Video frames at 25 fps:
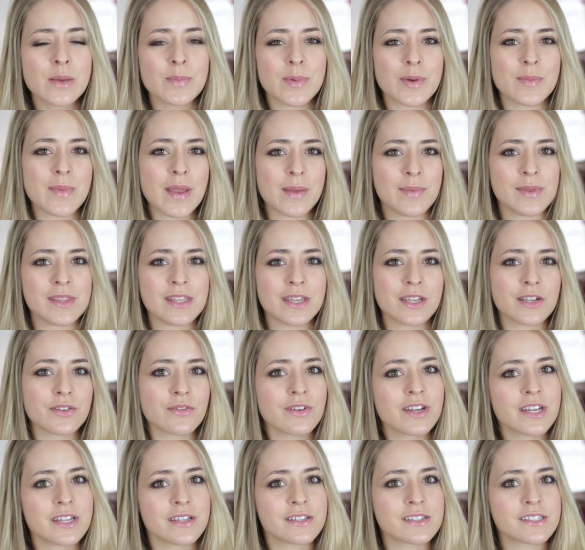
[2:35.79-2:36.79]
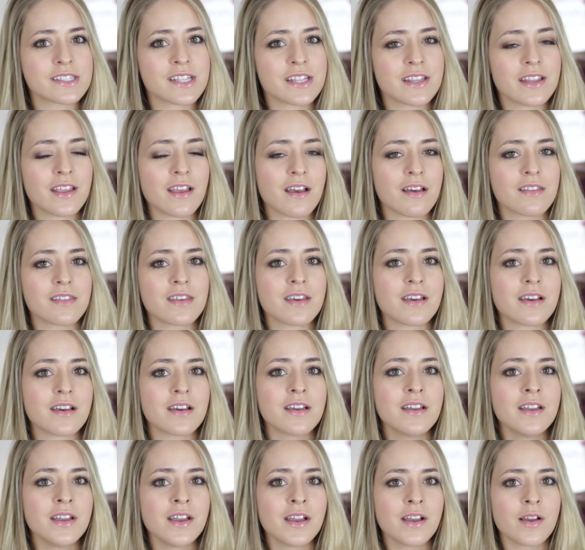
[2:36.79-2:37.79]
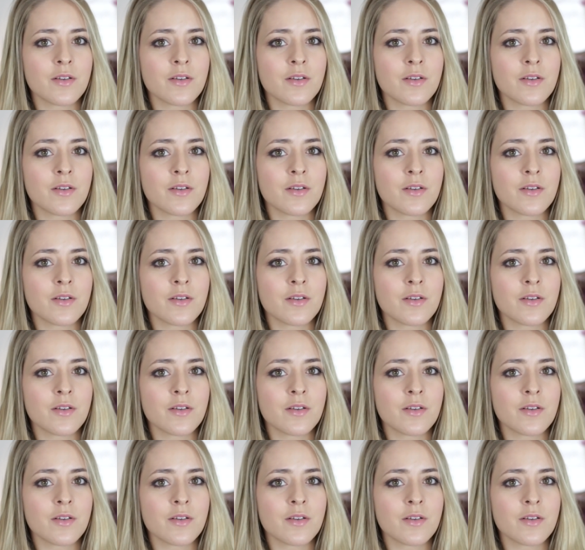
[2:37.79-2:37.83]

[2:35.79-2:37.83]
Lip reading: but maybe the ingredients in the other